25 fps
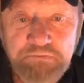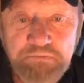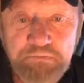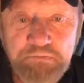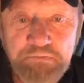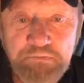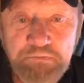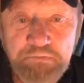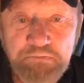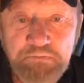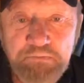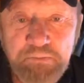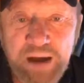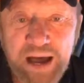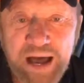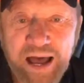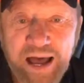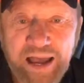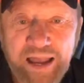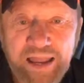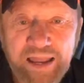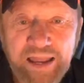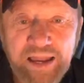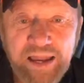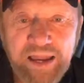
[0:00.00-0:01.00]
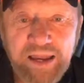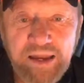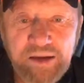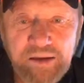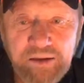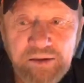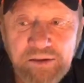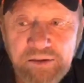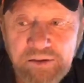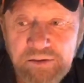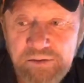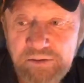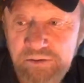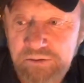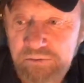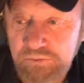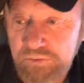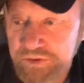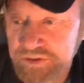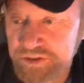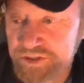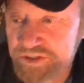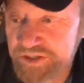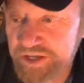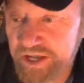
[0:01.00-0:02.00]
Mike.
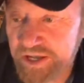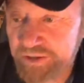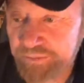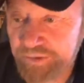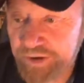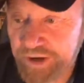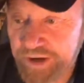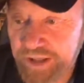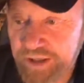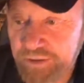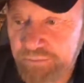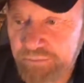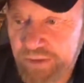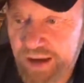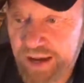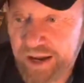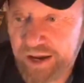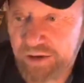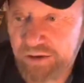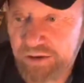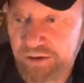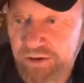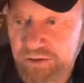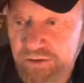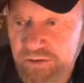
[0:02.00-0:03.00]
What's his name, honey? Mike.